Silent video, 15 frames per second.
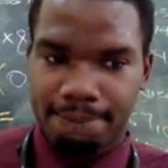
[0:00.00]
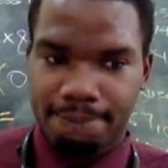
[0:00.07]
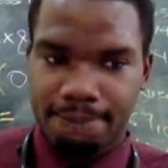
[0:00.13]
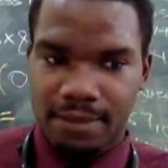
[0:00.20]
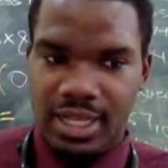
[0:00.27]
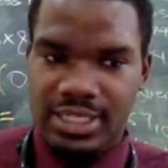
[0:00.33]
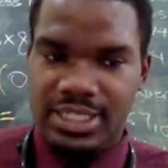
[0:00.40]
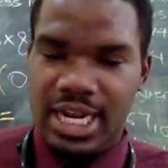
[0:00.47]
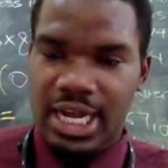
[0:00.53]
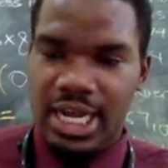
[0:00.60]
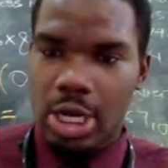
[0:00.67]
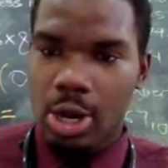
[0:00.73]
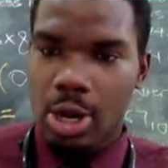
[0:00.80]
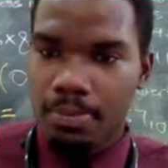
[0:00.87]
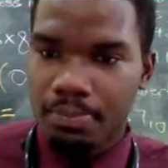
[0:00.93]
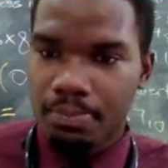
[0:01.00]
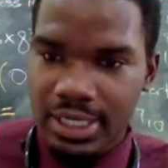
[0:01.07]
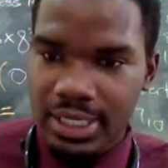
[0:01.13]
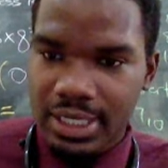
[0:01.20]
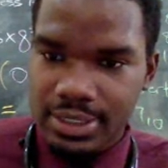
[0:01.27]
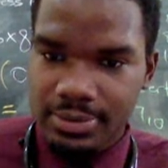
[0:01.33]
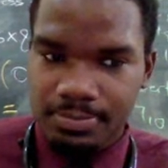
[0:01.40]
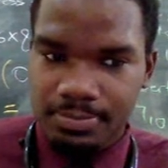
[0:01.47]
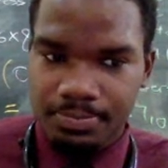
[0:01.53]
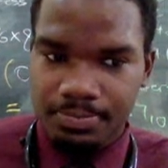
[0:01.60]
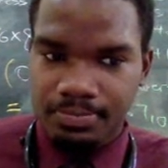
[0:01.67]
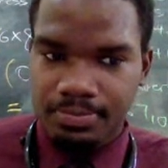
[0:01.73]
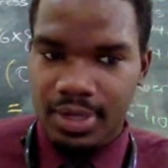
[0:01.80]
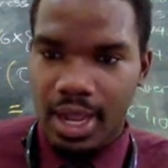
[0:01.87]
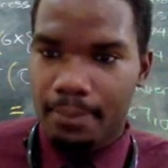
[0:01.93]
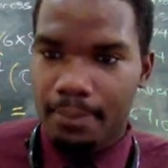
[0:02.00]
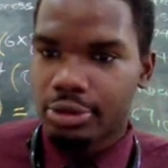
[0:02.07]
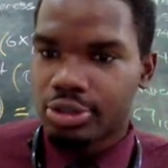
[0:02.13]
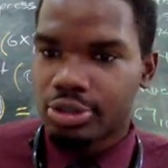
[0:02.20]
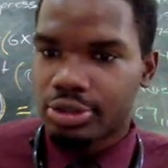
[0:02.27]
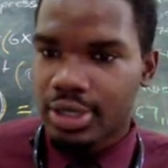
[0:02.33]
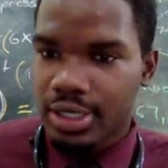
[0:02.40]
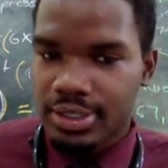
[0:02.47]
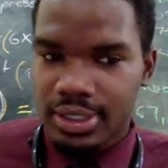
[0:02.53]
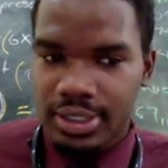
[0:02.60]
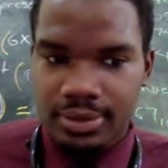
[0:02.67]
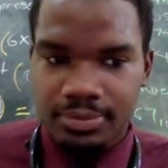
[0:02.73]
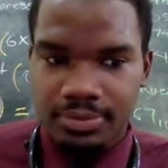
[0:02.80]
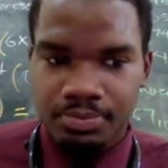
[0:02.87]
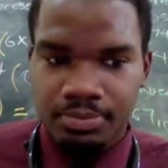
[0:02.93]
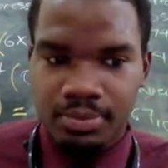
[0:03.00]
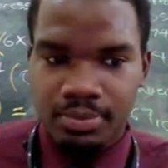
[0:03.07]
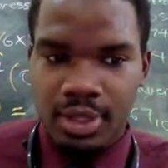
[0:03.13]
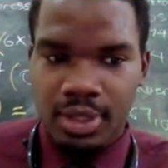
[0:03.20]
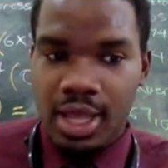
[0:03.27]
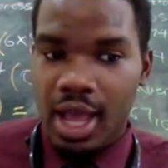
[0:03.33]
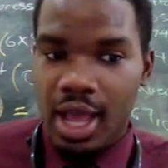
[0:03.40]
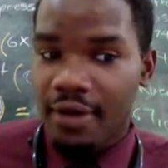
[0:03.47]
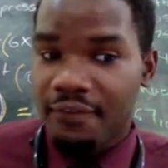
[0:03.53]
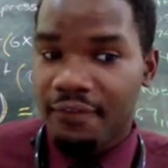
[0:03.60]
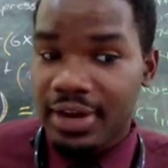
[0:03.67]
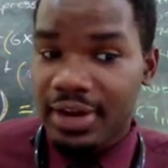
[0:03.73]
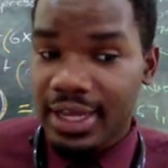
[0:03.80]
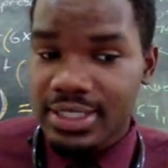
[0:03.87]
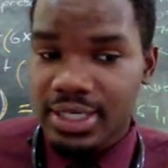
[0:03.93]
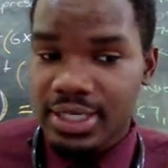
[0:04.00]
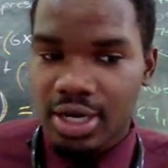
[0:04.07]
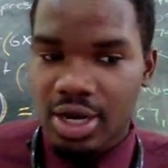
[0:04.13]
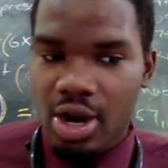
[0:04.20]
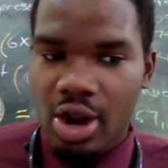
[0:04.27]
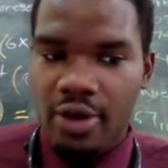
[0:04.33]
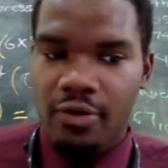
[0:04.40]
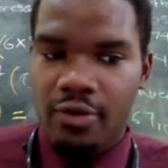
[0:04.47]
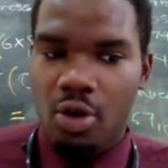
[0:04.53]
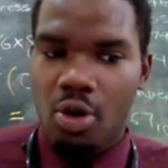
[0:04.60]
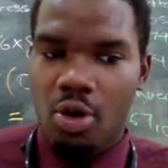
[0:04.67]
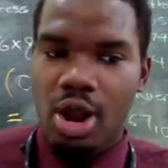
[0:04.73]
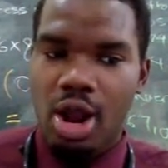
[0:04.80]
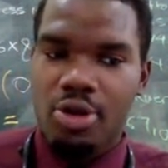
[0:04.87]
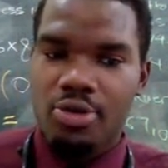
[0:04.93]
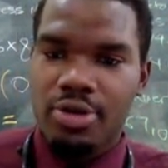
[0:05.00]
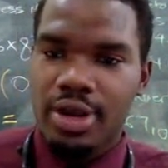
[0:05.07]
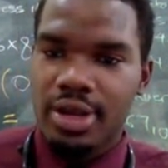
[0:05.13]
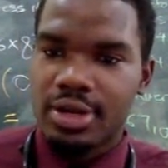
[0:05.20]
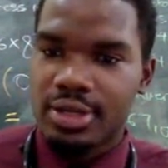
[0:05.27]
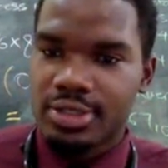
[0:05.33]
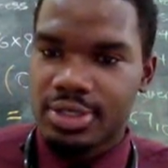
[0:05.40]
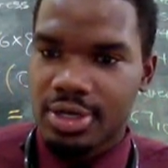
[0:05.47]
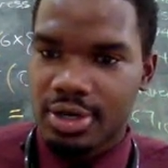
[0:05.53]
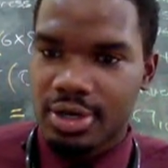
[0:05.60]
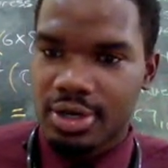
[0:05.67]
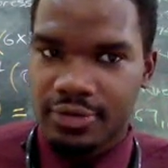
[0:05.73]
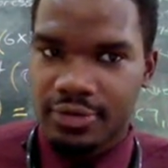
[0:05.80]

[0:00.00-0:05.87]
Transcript: Is it a compass, a protractor, a flexi curve, or a radius curve?